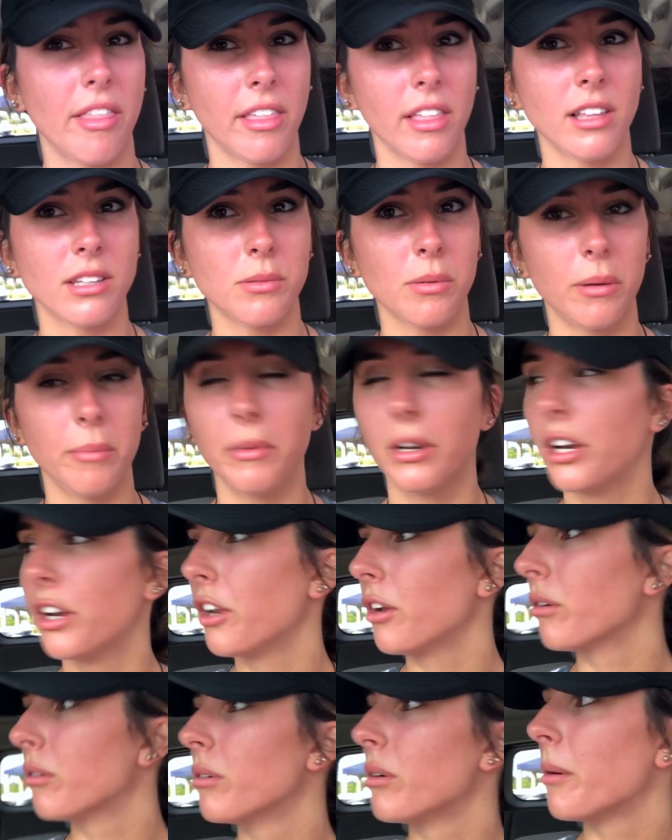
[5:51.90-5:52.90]
That's what I'm gonna
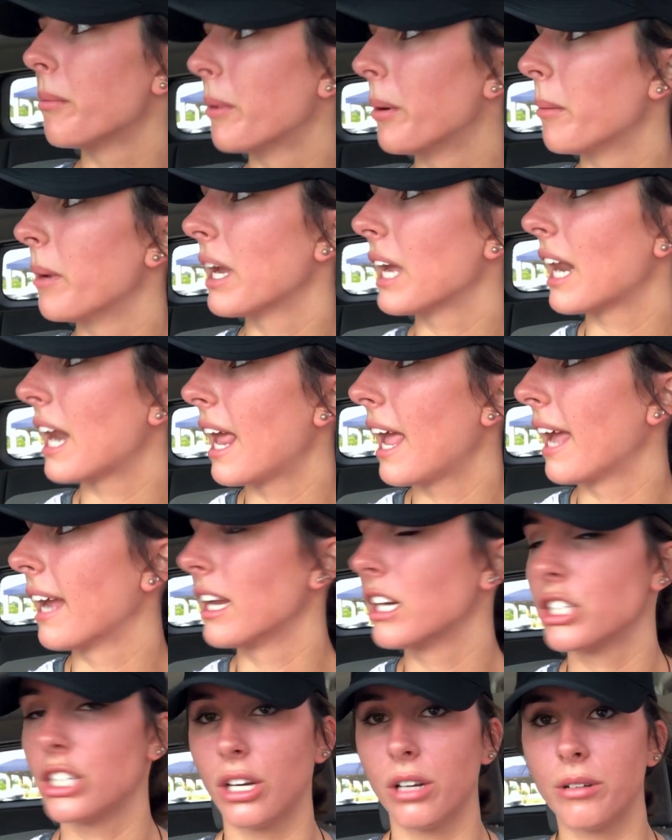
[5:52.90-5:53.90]
do. I'm gonna make an egg
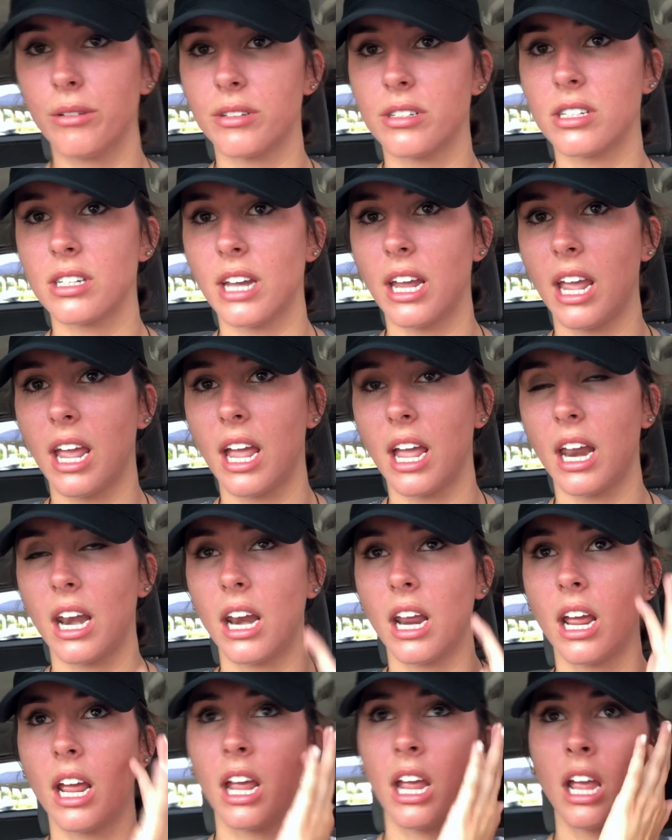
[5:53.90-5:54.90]
and toast,
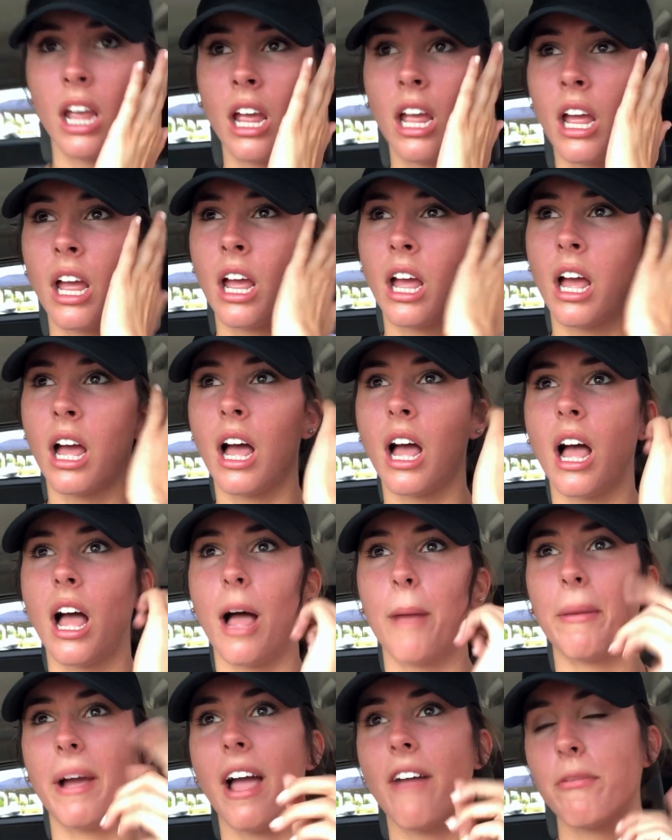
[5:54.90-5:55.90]
and
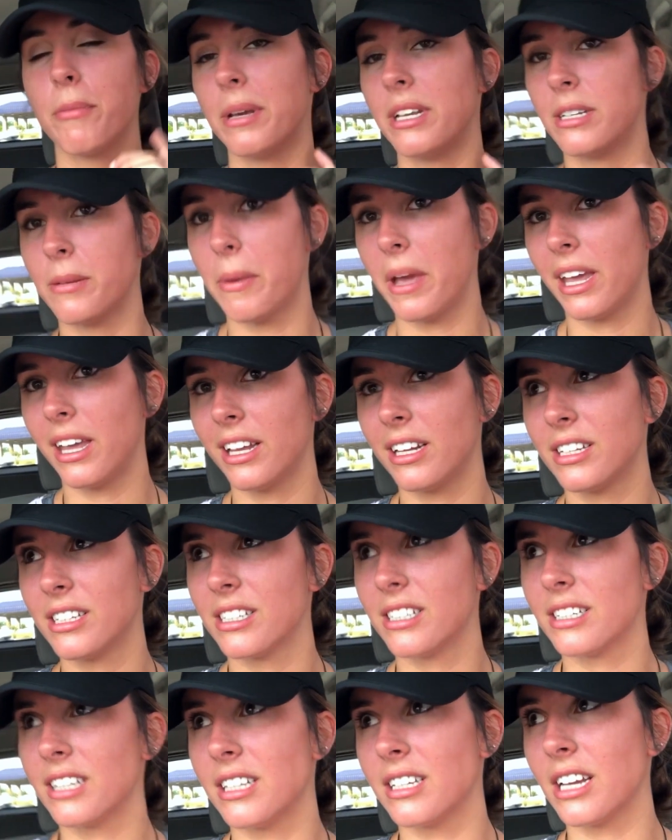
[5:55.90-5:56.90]
I might have a piece of
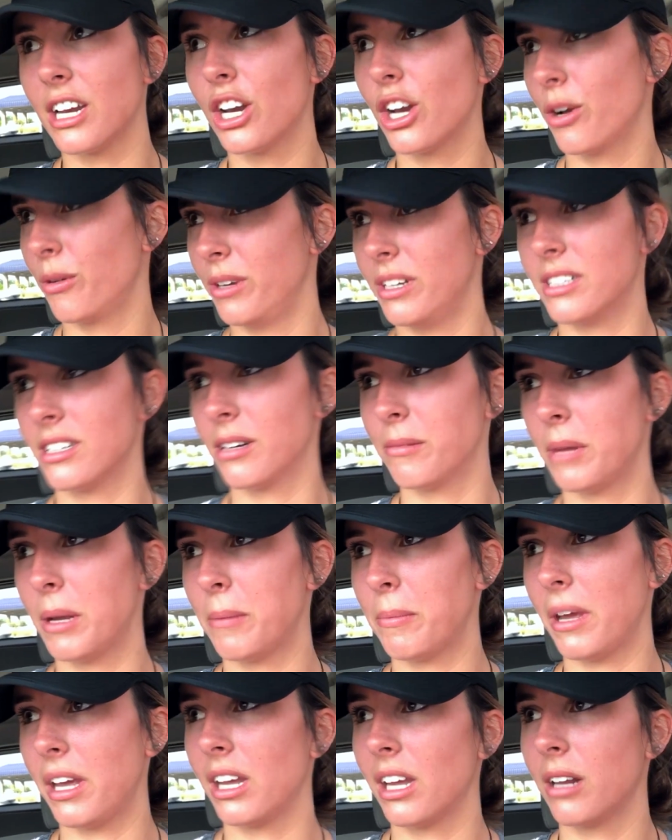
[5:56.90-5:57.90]
bacon since I know he's gonna
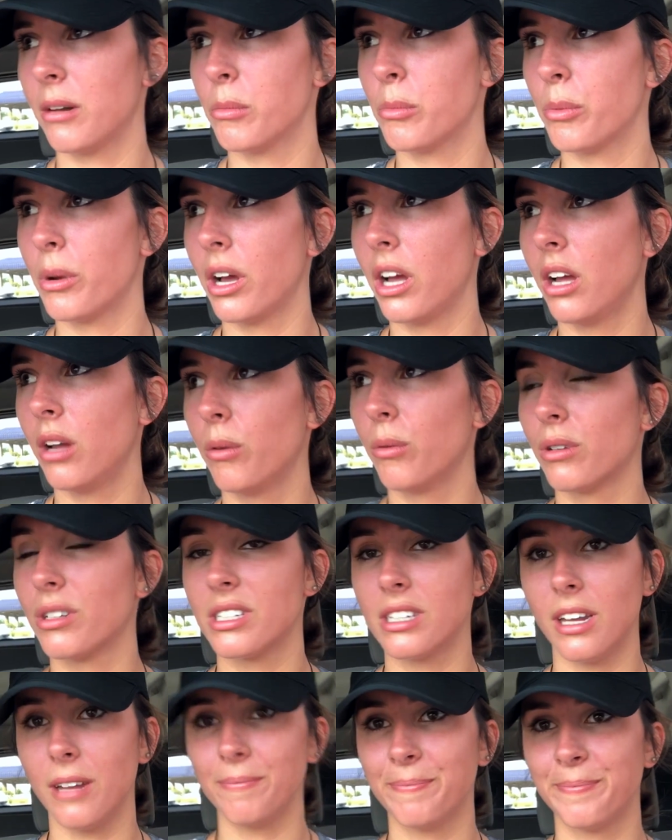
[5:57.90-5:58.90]
make bacon, but we'll
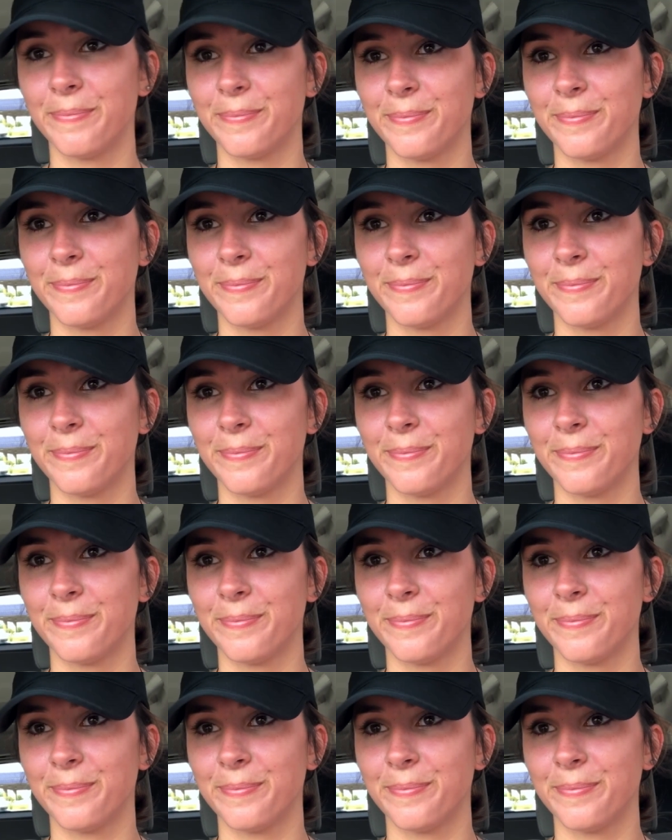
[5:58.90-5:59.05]
see.